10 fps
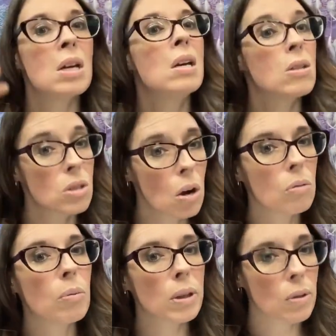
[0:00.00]
So
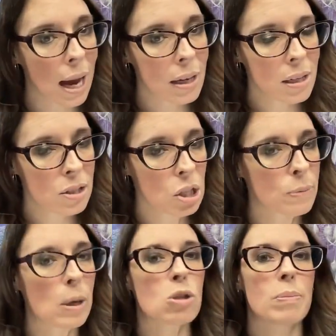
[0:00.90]
when you add it into your
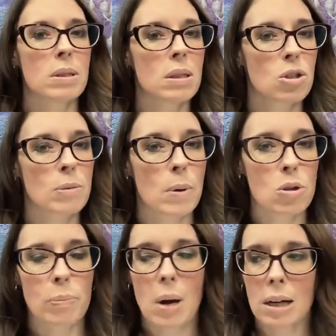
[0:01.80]
spiritual business, your
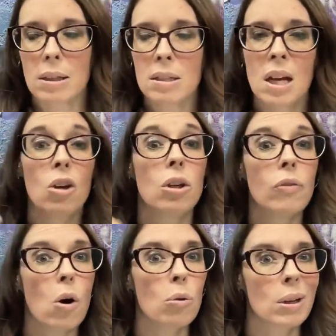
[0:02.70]
spiritual practice,
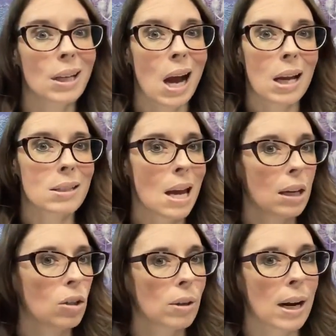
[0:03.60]
you've already got
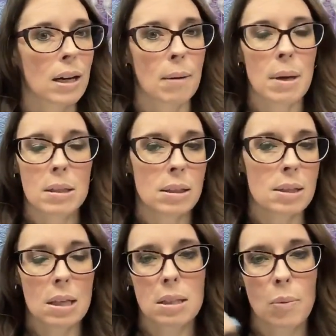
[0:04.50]
10 great, amazing
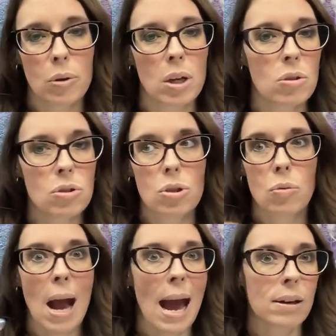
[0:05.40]
testimonials
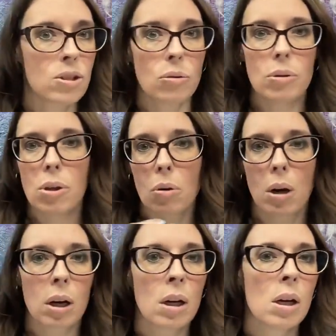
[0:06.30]
to add to
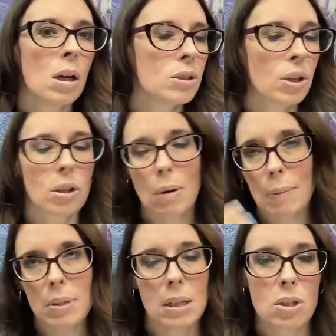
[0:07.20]
your
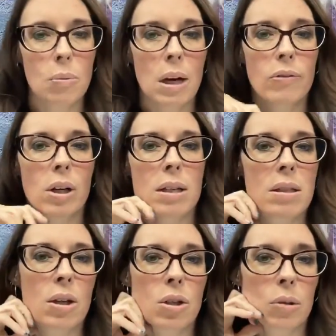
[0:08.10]
website, to whatever it is
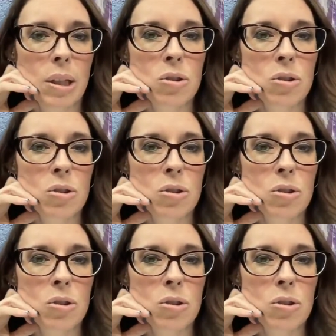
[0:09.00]
that you're doing.